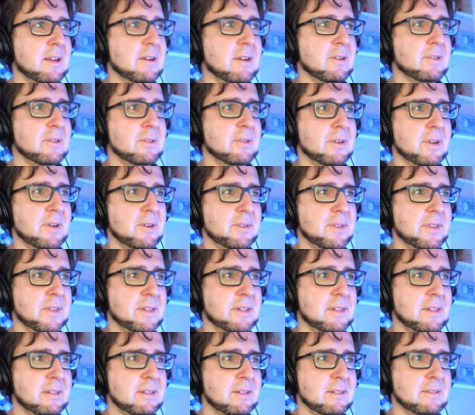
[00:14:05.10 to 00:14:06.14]
how
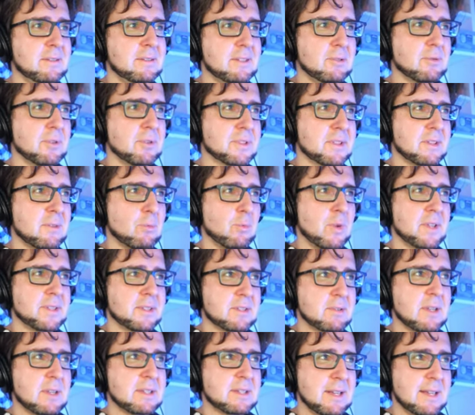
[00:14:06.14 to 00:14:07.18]
the 0s and
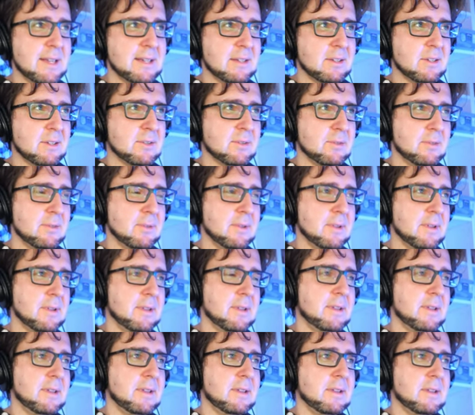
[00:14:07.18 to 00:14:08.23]
1s translate into
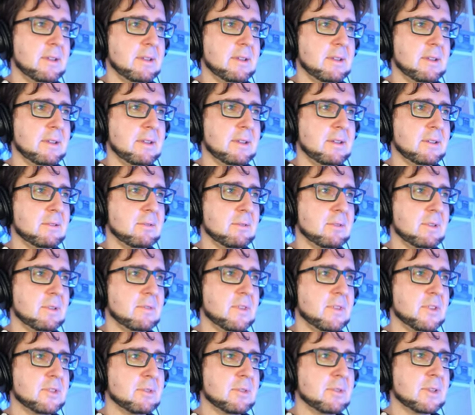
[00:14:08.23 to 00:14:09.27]

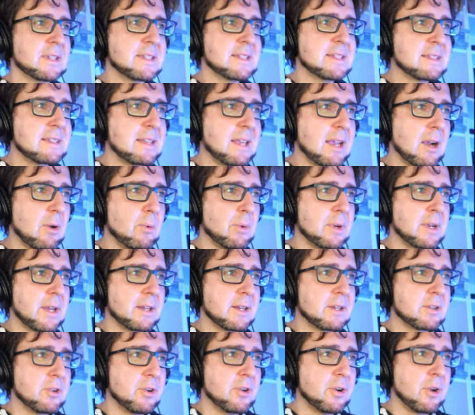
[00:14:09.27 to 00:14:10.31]
individual. You can see how when
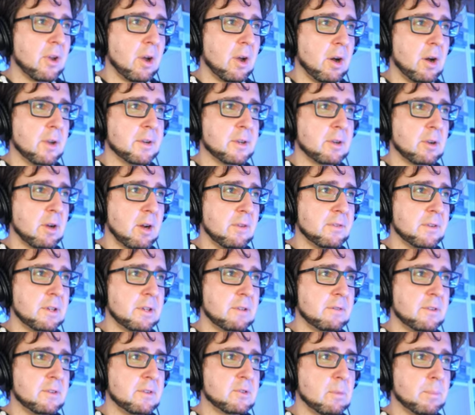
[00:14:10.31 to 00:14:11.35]
I turn on and off an
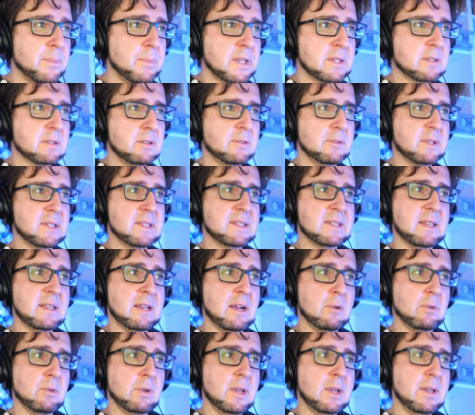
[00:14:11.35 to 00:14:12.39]
individual pixel, you can see
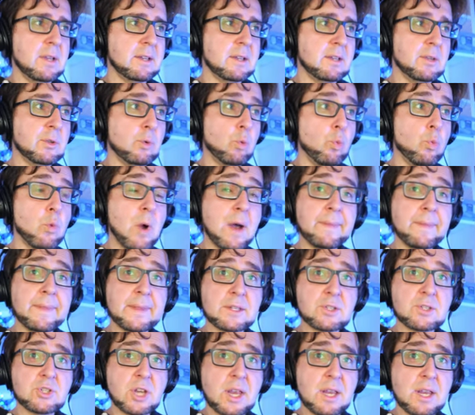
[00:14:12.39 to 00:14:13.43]
how the
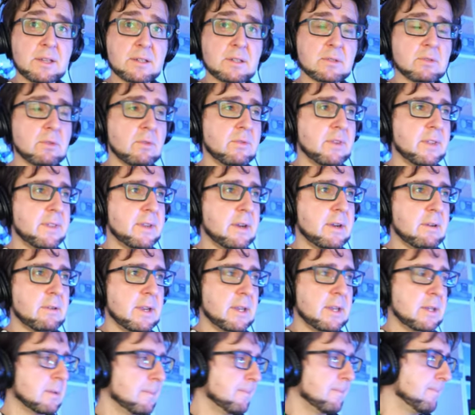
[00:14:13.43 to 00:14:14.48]
1 changes over there,
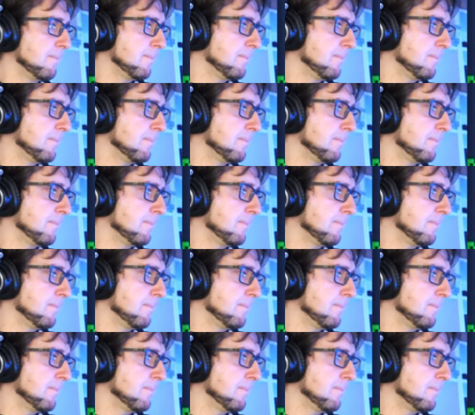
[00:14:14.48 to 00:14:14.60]
right?